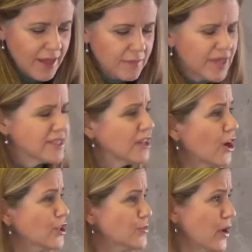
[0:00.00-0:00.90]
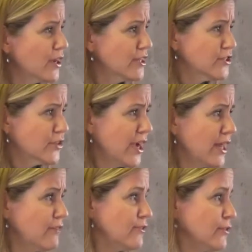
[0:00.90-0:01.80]
But it's a large market to try
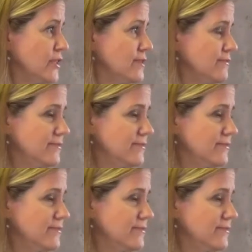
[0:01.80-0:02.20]
and influence.